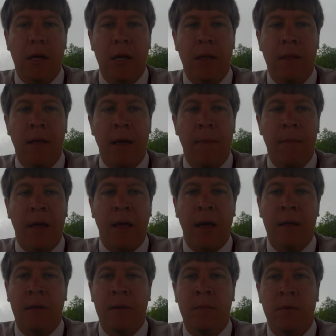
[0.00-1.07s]
in that
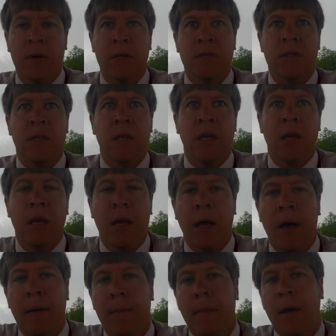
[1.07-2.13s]
McCaleb was the
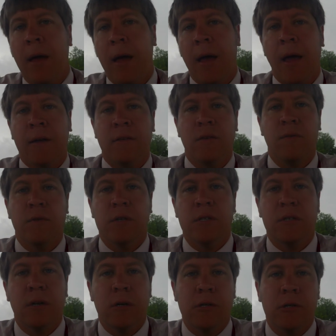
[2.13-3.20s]
active
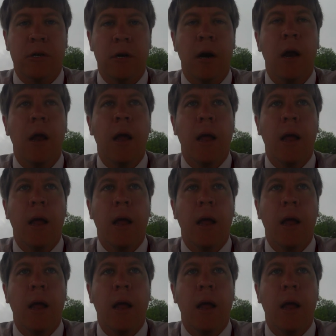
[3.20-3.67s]
researcher,